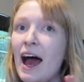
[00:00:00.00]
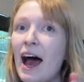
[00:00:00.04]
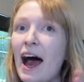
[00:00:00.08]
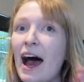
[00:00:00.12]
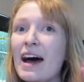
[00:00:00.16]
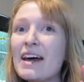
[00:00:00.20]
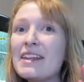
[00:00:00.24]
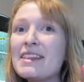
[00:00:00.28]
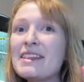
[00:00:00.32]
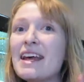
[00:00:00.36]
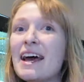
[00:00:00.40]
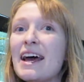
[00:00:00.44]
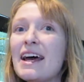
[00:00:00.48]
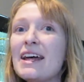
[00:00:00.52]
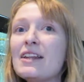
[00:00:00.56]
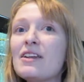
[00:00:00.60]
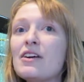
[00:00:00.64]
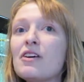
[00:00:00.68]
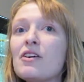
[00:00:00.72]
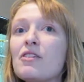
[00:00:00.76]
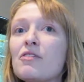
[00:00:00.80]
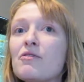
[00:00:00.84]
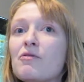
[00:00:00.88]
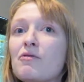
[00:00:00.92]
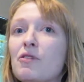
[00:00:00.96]
and
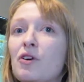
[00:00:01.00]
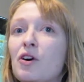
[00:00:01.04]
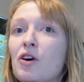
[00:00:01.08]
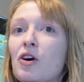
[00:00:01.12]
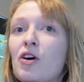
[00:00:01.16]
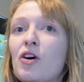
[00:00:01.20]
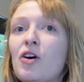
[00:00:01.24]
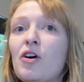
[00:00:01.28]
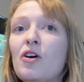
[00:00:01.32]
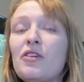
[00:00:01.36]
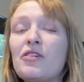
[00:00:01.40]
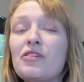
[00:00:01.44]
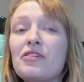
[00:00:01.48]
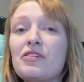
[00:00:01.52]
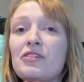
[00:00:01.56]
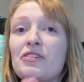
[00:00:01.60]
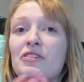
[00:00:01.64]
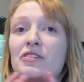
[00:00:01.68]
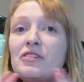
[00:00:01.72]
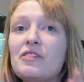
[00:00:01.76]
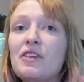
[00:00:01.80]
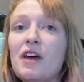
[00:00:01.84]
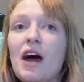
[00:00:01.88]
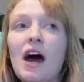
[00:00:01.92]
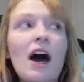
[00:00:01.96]
then for,
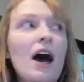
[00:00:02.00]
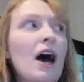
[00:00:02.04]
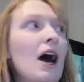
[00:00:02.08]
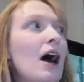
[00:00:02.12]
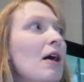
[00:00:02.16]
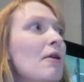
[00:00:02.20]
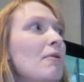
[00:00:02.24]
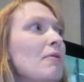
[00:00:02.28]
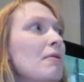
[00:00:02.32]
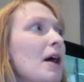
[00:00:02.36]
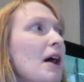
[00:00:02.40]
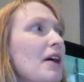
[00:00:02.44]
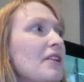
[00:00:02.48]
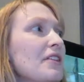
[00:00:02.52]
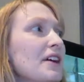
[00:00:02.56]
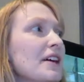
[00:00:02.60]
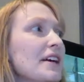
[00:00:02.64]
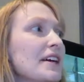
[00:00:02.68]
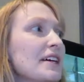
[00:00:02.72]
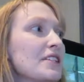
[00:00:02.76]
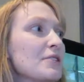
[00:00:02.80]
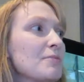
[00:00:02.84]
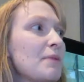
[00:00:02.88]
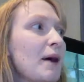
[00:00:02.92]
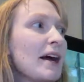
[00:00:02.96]
I
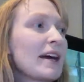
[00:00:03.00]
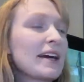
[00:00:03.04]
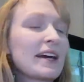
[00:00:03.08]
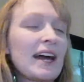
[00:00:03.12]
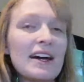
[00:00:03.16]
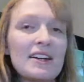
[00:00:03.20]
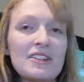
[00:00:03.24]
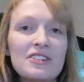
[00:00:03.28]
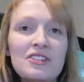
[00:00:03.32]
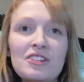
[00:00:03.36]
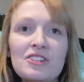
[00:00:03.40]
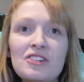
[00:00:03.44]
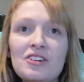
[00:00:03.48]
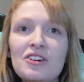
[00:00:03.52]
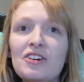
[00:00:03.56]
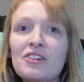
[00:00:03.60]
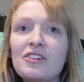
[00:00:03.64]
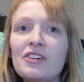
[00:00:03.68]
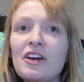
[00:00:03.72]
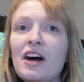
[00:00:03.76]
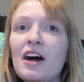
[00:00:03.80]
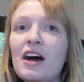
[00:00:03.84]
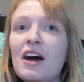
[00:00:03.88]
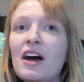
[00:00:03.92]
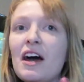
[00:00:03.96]
think it's
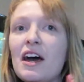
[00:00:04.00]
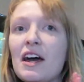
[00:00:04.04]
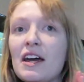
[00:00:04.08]
Pangasidon